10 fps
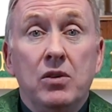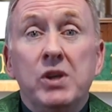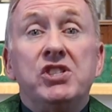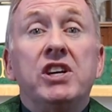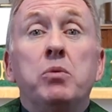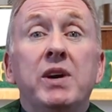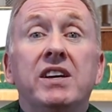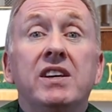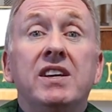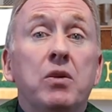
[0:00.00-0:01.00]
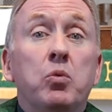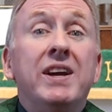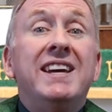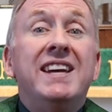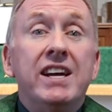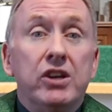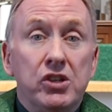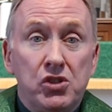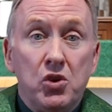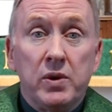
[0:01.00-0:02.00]
wishing we could
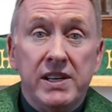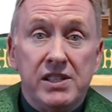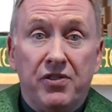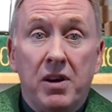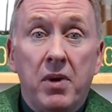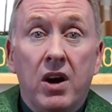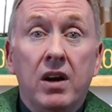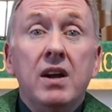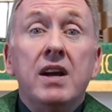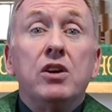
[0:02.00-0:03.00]
rehear stories from our